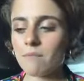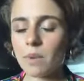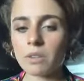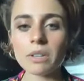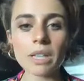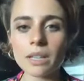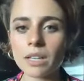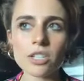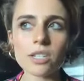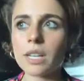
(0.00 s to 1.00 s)
a really
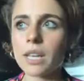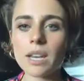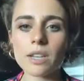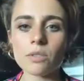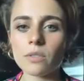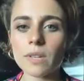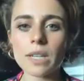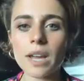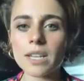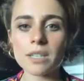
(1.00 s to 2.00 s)
like just like any sort of
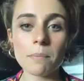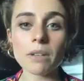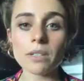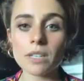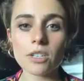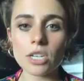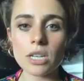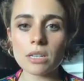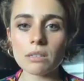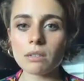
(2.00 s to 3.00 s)
like nice melty
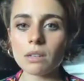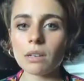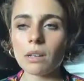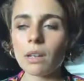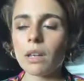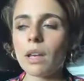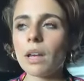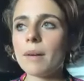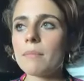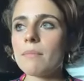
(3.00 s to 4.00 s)
cheese.
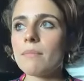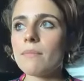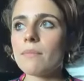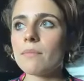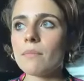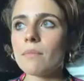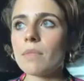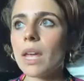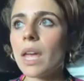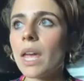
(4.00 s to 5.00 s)
And
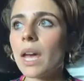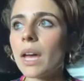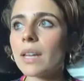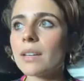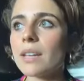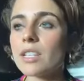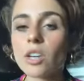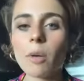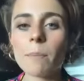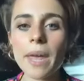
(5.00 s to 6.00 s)
it's
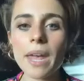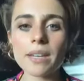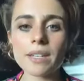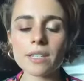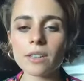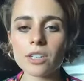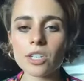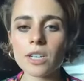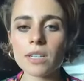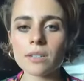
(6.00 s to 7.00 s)
all baked until the
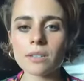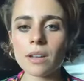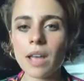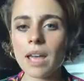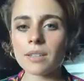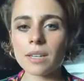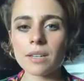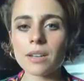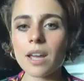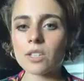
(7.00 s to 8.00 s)
cheese has like a
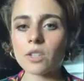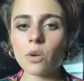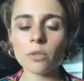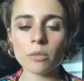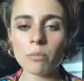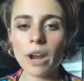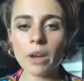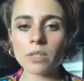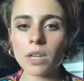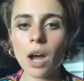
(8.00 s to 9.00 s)
nice golden
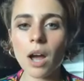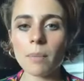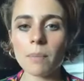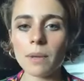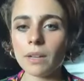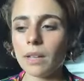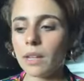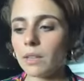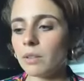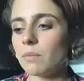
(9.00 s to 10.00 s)
brown top, and
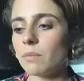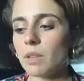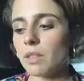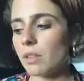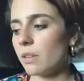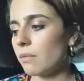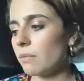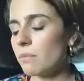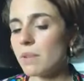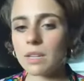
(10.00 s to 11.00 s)
the
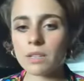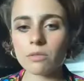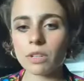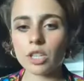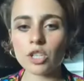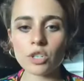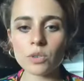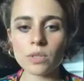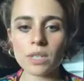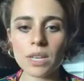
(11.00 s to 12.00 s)
meat is really
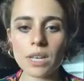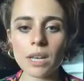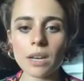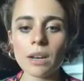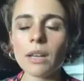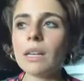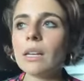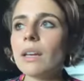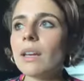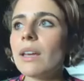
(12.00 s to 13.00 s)
juicy
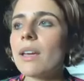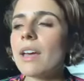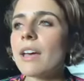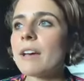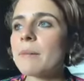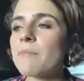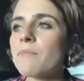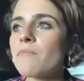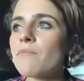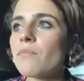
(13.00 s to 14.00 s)
and.
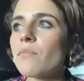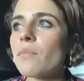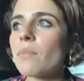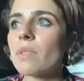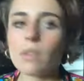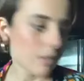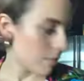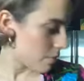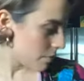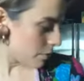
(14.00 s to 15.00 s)

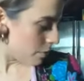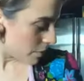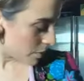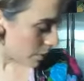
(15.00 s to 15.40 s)
Oops.